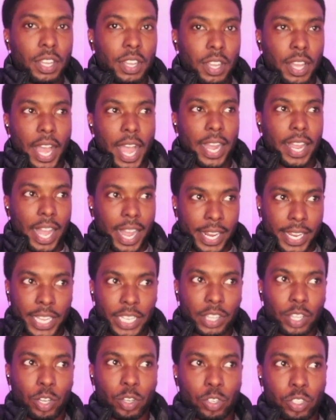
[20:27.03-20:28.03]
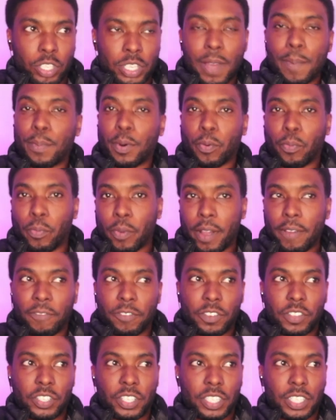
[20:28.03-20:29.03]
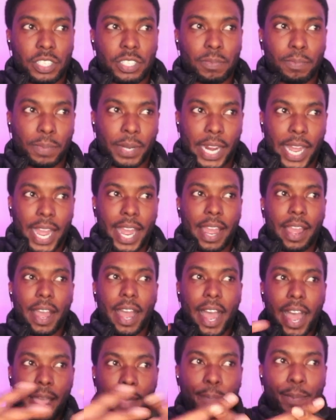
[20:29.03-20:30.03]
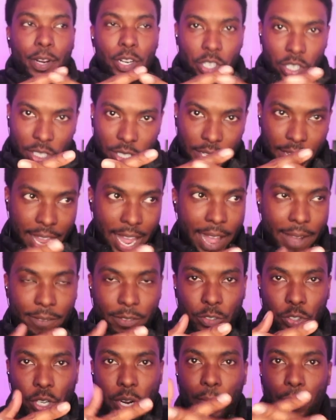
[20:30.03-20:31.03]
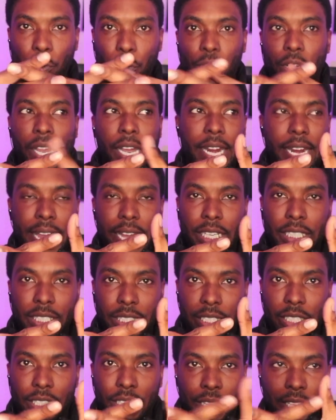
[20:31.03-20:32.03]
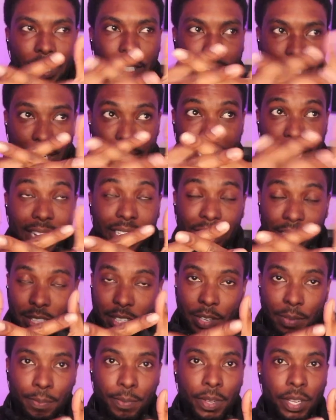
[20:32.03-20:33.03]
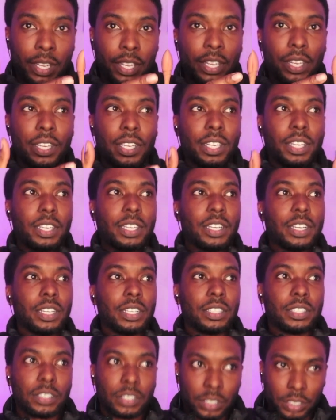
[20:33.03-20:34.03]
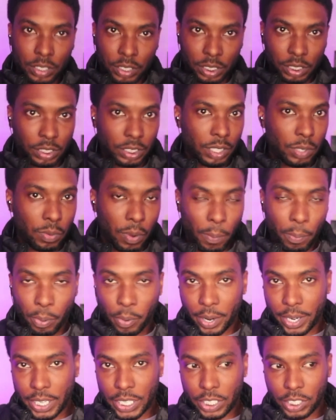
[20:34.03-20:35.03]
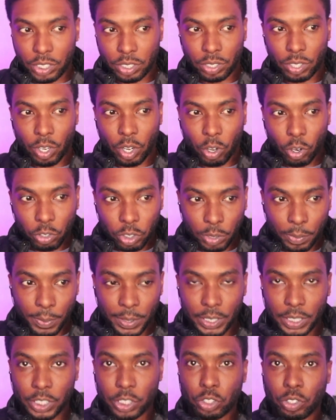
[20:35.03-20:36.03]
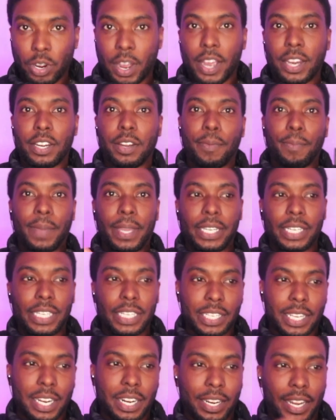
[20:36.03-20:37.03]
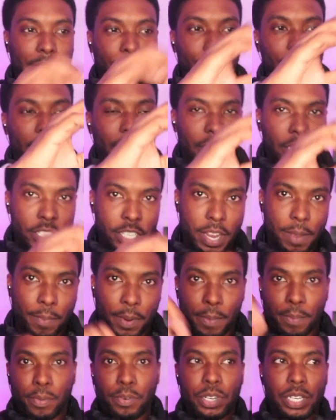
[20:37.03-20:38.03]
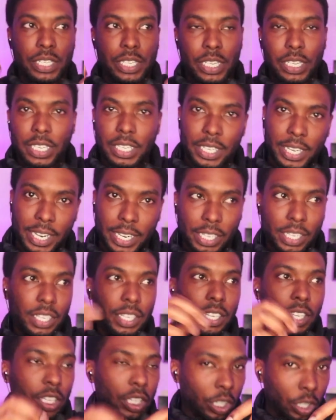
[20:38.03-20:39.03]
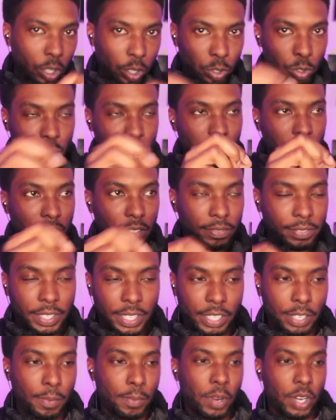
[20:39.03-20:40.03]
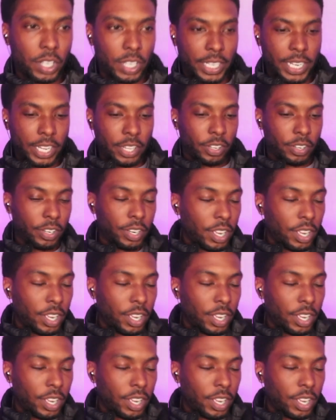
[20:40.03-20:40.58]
I, I get those separate references, but I, I personally have trouble connecting co- connecting them to see what point he's ultimately trying to make. He's kind of like making separate points and then like loosely fitting them all together.